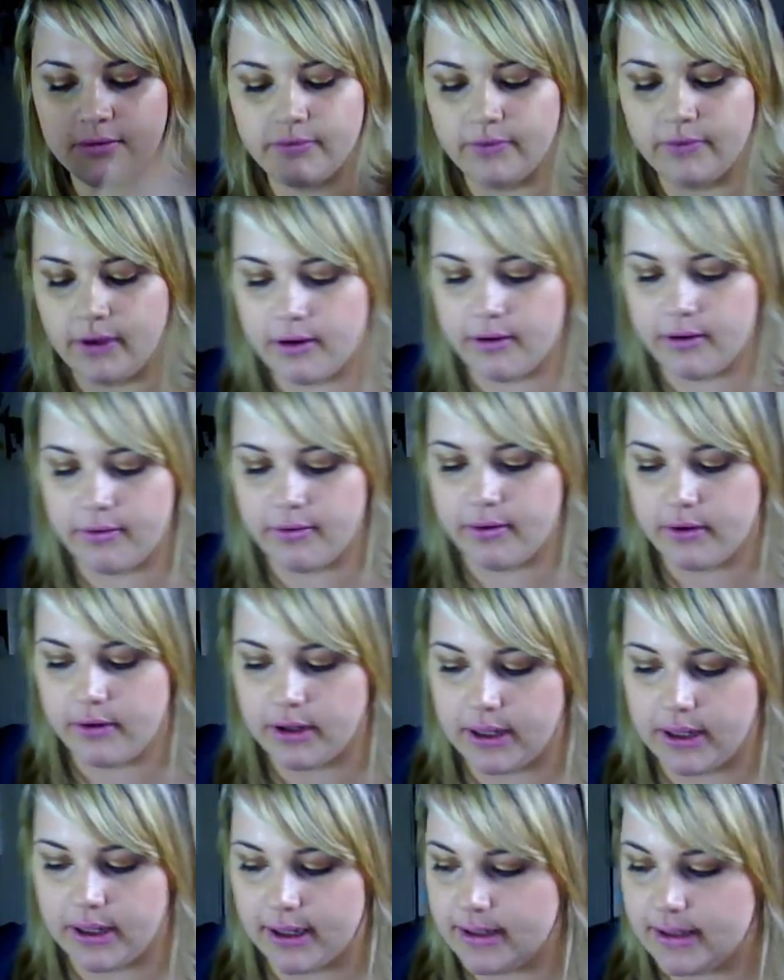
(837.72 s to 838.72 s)
Very
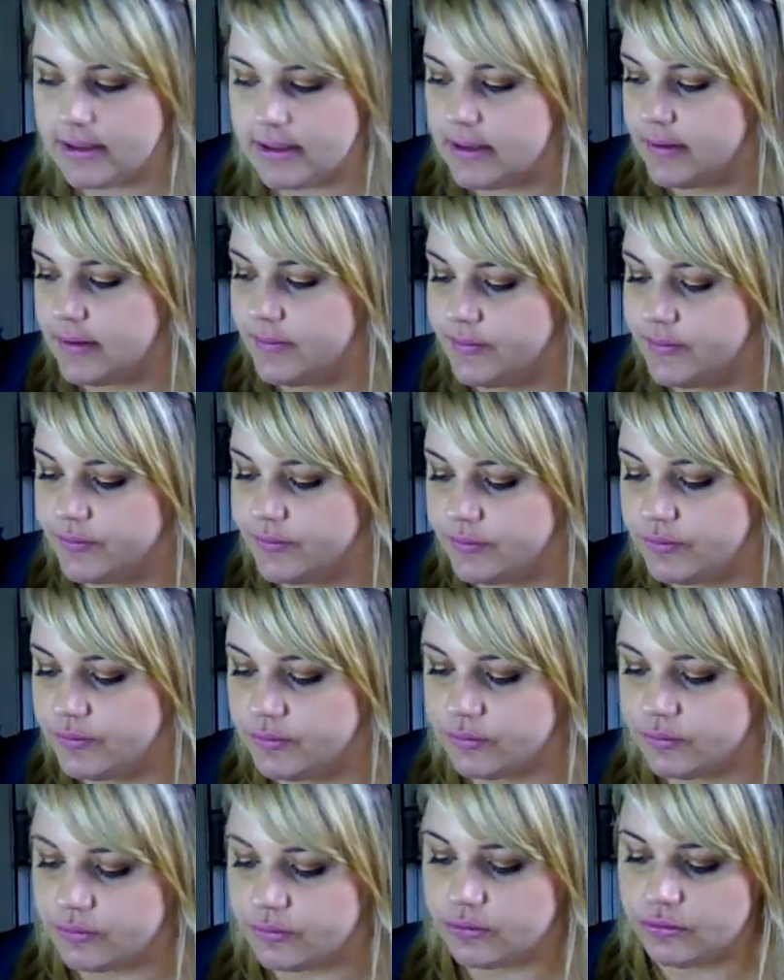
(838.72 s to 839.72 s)
nice.
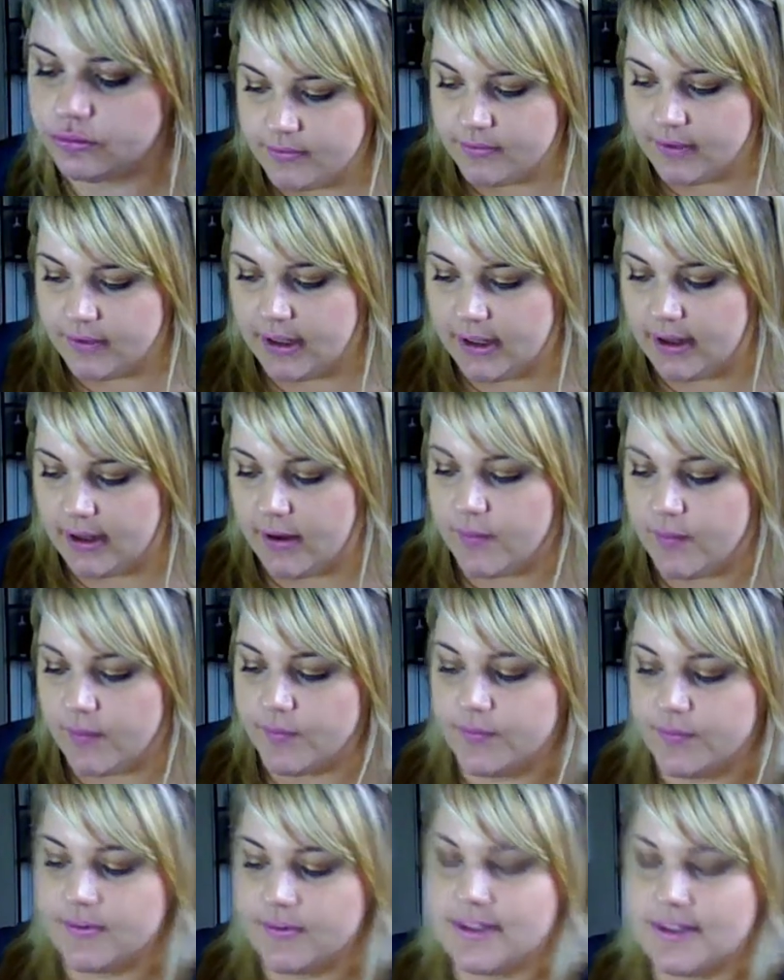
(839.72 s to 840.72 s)
Yeah,
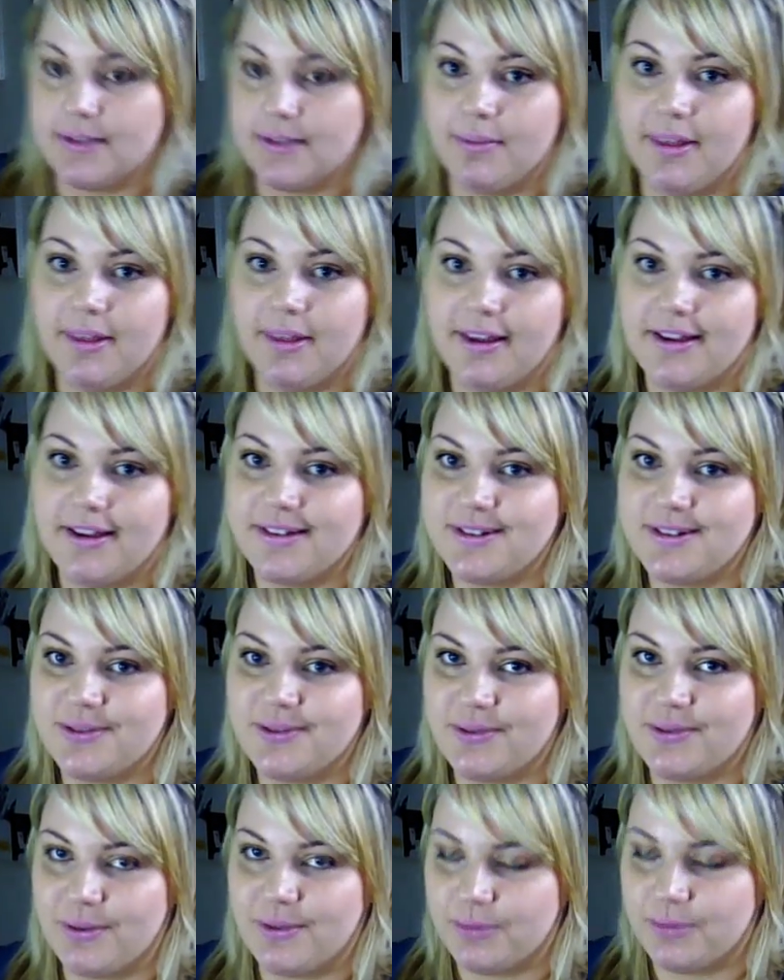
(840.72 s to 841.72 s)
something else
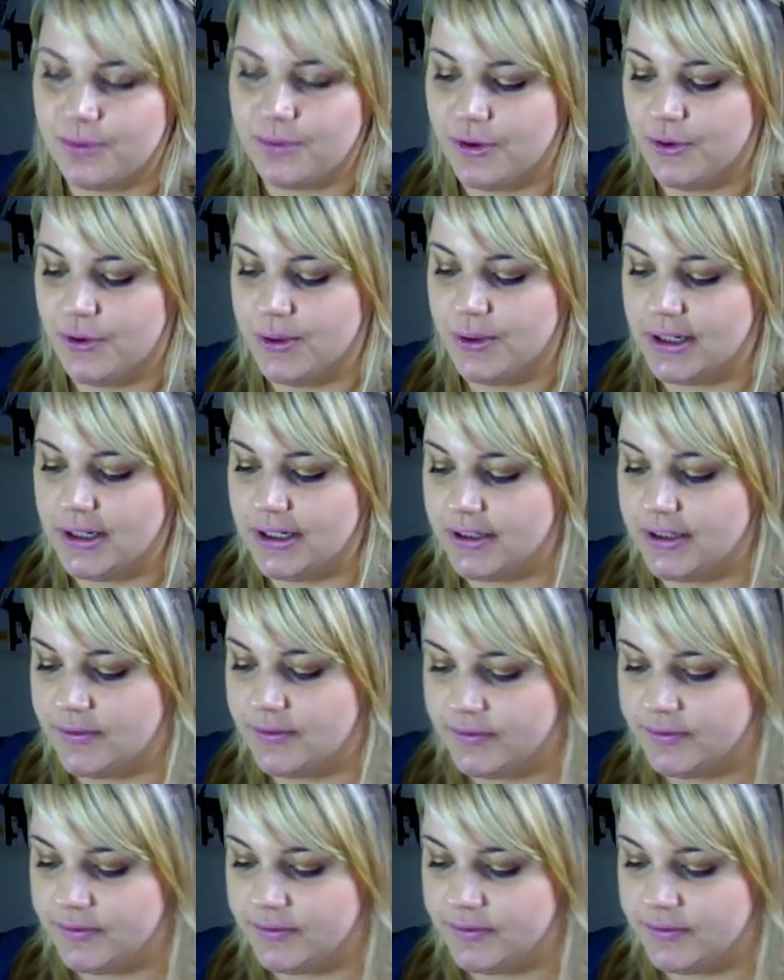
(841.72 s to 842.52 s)
from New York.